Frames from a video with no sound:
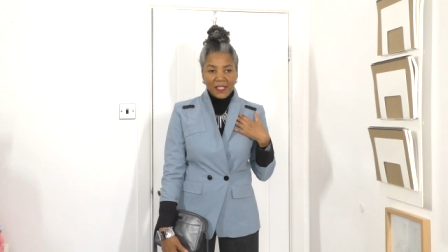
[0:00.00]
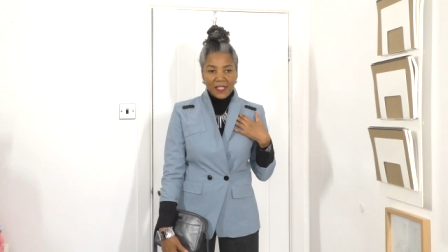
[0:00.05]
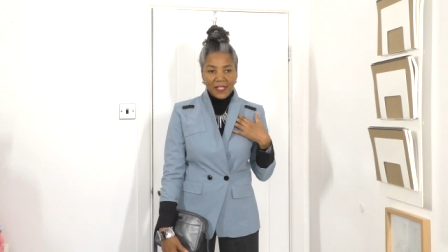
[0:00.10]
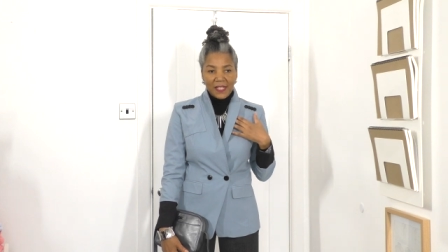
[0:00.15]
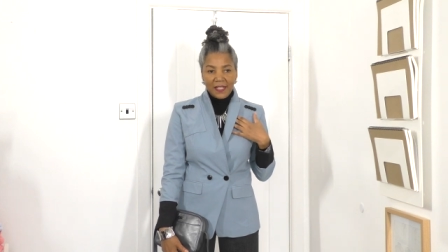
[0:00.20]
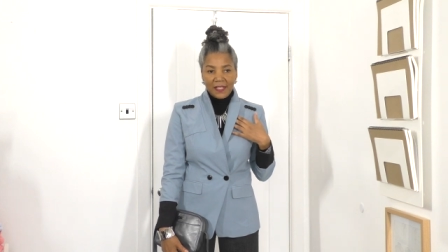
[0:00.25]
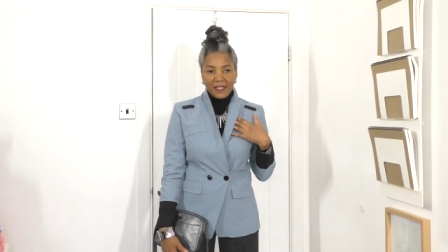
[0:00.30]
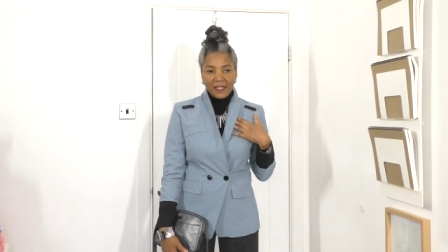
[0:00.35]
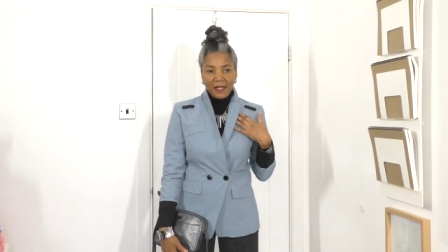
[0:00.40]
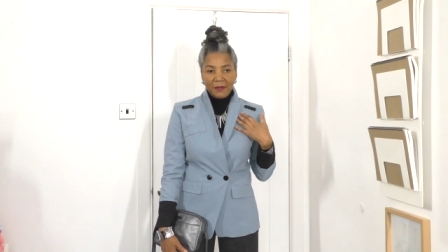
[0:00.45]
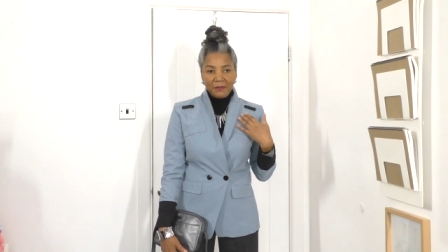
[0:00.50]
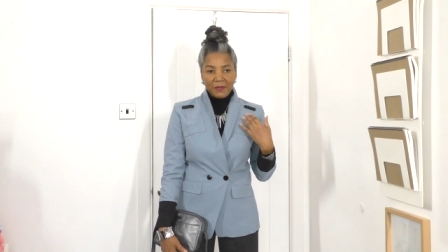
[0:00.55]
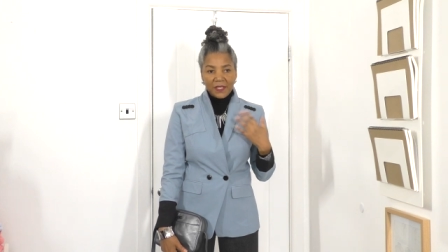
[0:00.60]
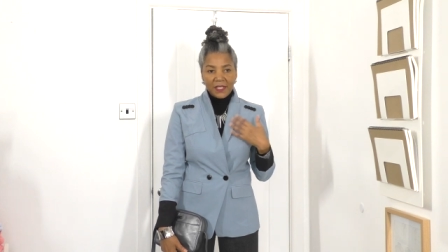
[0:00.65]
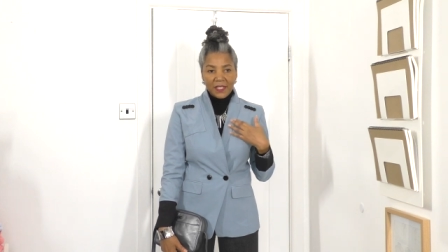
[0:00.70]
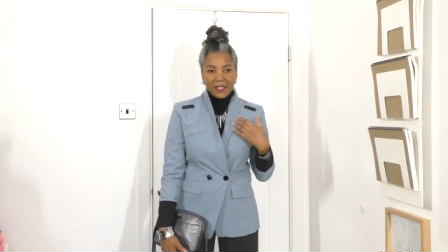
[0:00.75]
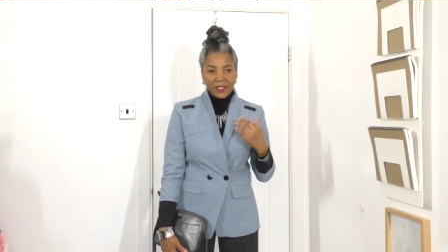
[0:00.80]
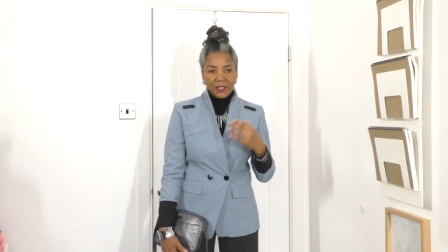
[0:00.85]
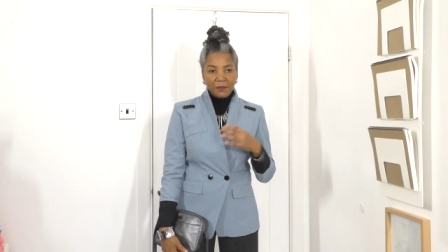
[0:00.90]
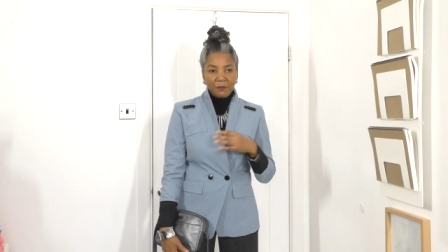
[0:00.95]
to lie in that
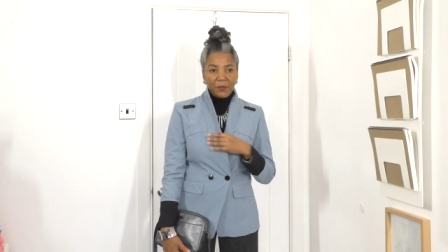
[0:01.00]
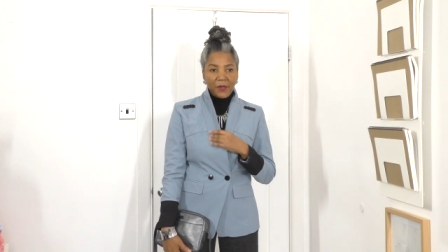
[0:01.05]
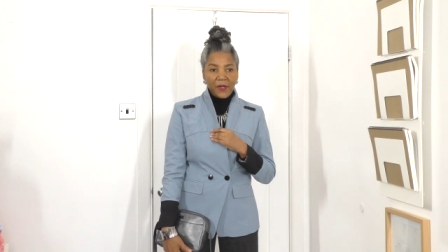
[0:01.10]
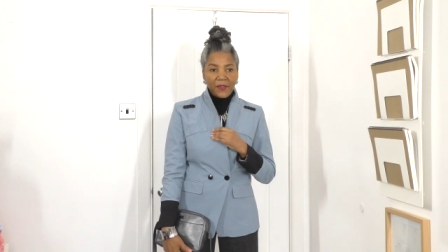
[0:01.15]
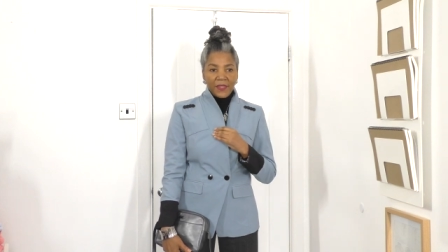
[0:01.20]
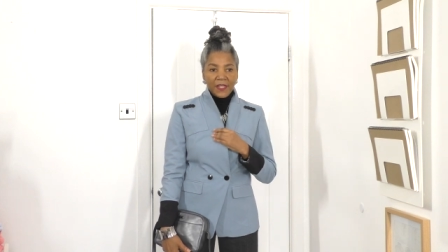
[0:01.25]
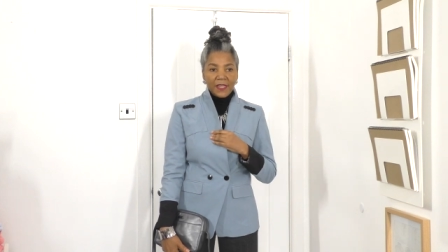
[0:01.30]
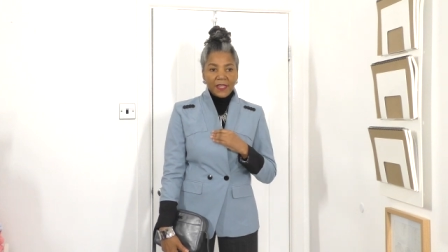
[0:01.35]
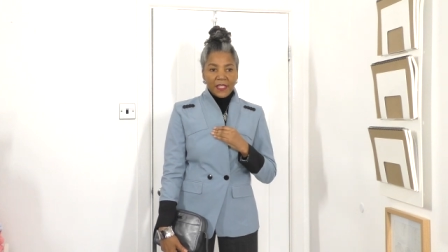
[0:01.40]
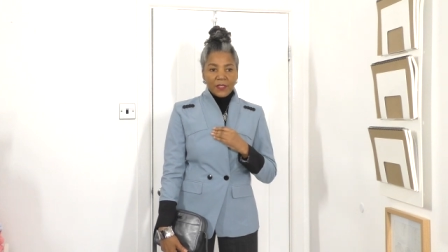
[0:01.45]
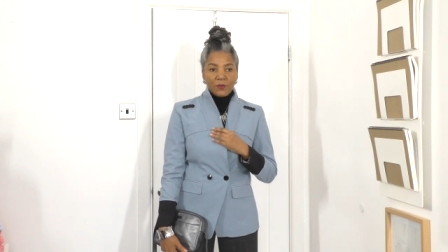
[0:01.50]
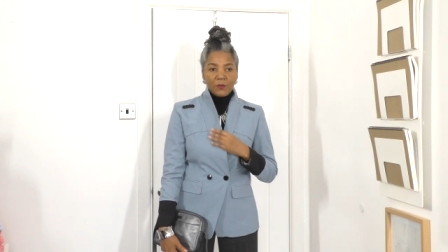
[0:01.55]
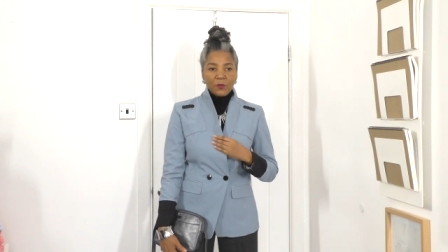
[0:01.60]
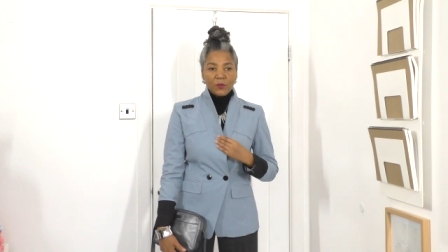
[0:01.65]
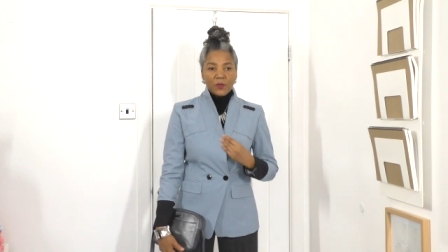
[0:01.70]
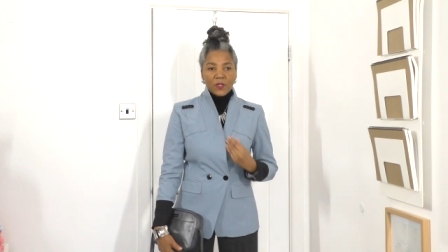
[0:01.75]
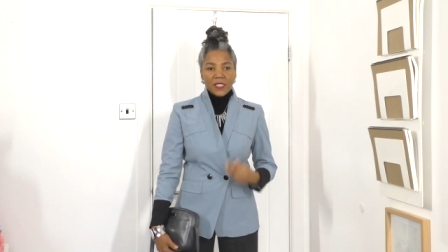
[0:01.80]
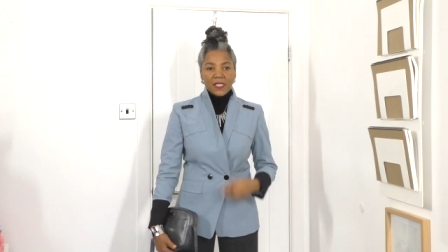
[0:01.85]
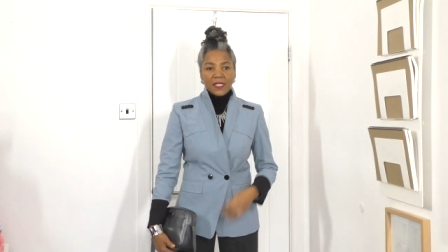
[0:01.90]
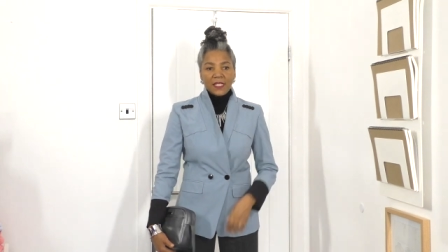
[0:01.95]
position. But I think this one
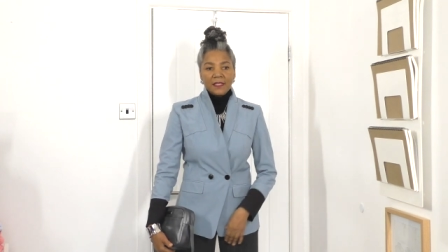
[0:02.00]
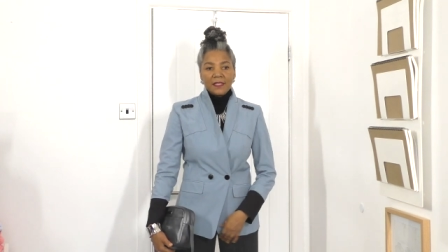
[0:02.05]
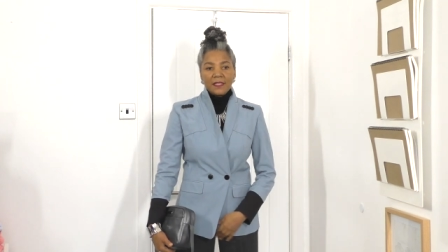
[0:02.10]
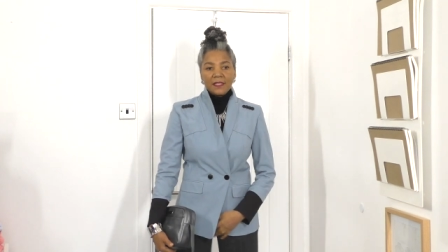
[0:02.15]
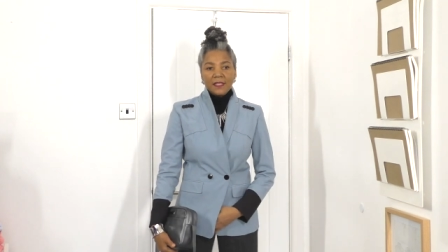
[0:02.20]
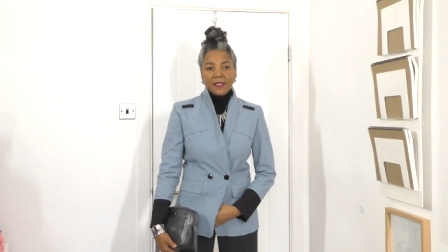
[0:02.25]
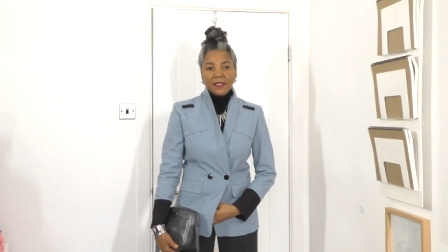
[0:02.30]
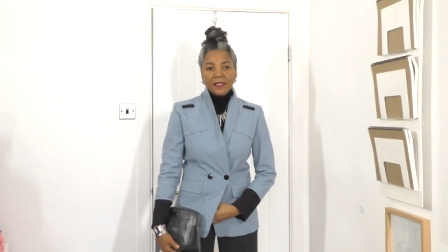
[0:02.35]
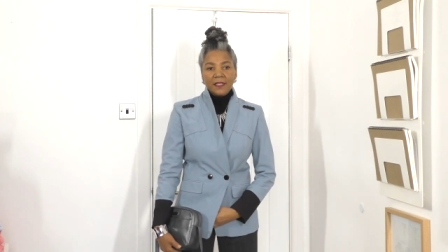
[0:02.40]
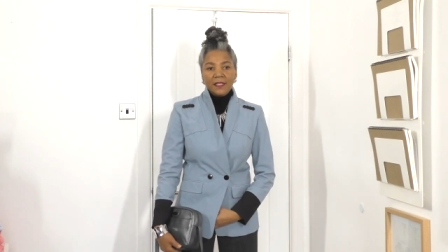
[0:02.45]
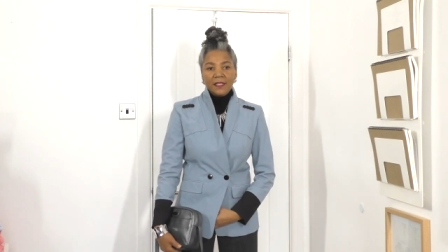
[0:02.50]
will stand,